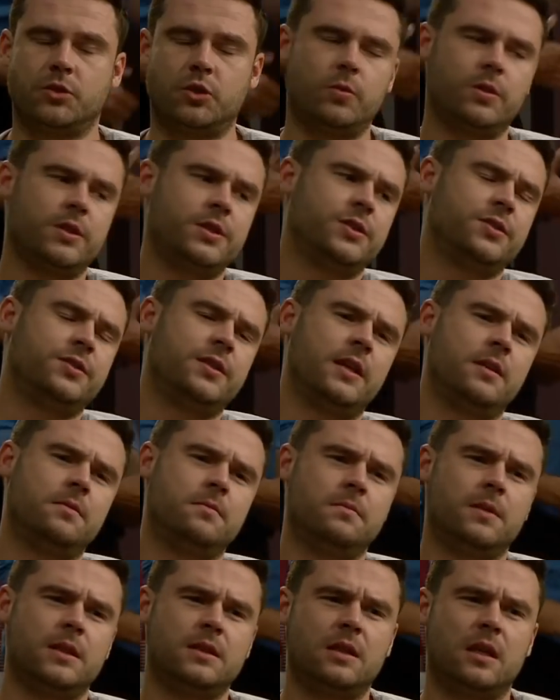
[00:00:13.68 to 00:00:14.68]
So what did you tell them
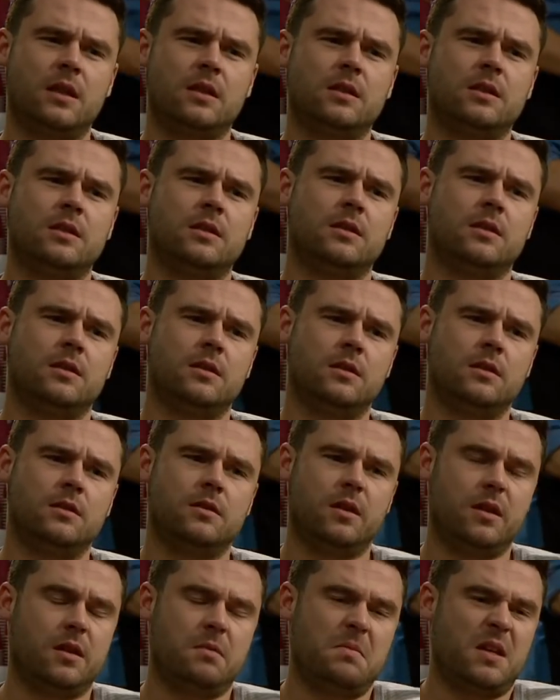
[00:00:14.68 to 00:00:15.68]
exactly?
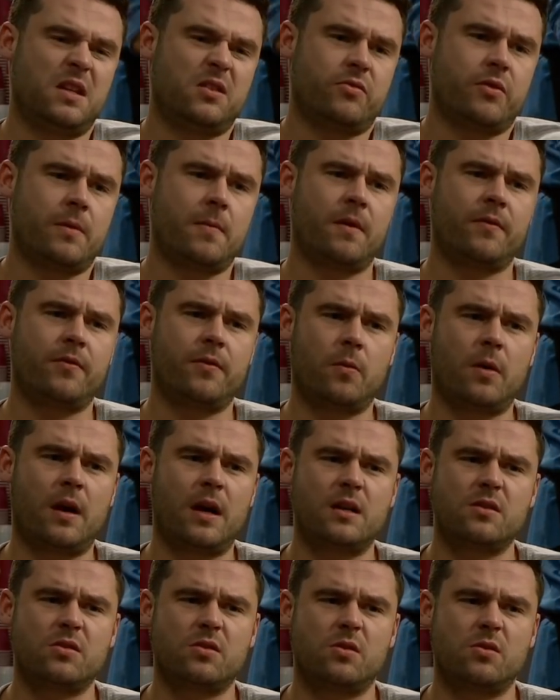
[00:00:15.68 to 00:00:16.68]
You didn't mean to rip off the
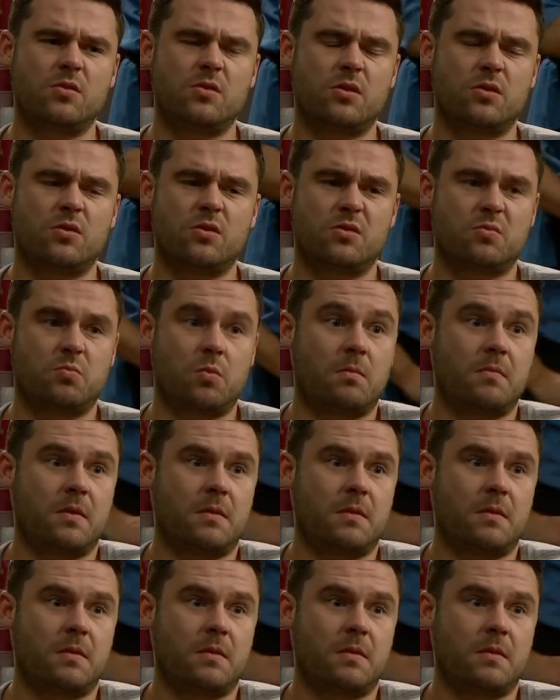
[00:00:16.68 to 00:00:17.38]
whites, or it was all just one